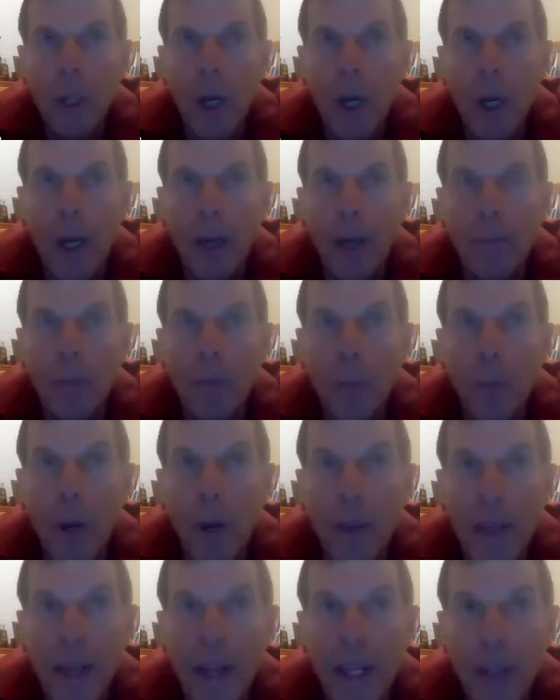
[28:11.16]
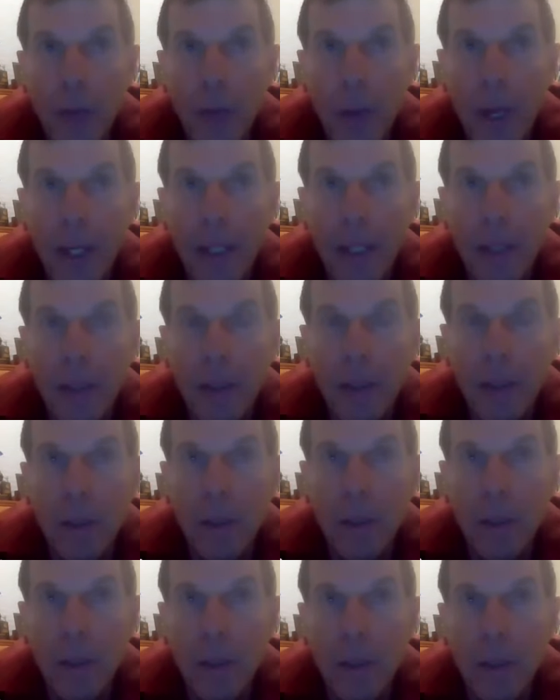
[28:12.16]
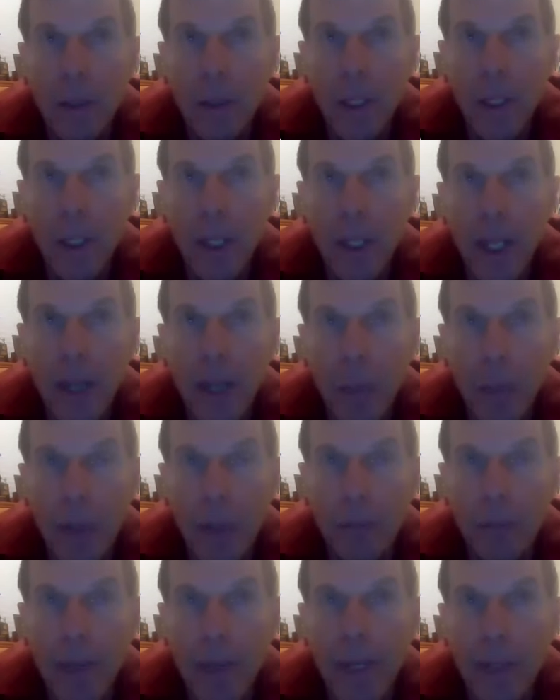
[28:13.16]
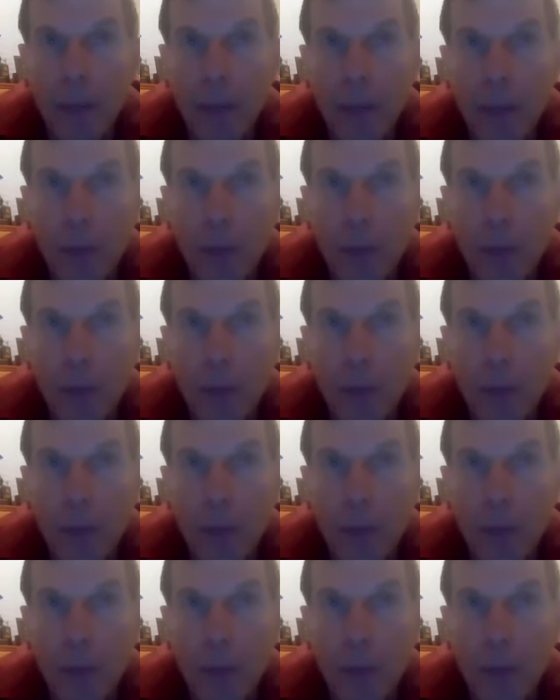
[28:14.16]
where they can write and what medical